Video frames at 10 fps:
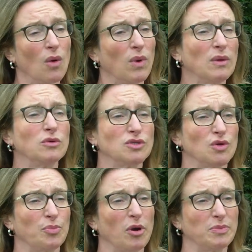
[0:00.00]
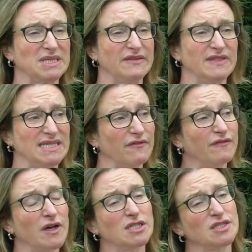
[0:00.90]
we will do a property visit
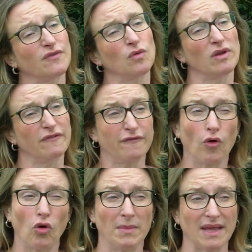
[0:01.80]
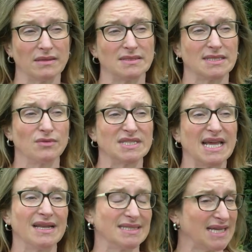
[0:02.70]
first of all at 4 months, so the
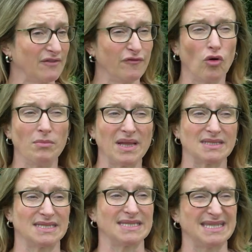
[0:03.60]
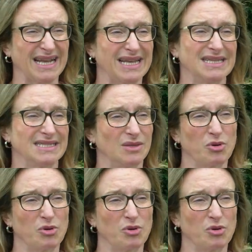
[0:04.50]
tenant's had 4 months to settle into the